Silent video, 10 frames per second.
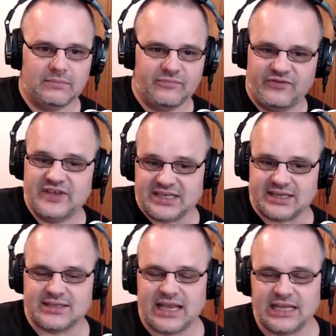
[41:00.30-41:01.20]

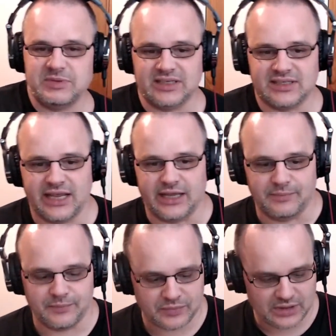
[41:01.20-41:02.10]
physics has been the
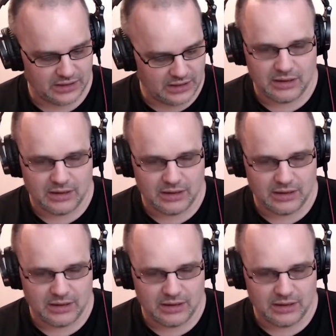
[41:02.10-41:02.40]
same. Yeah.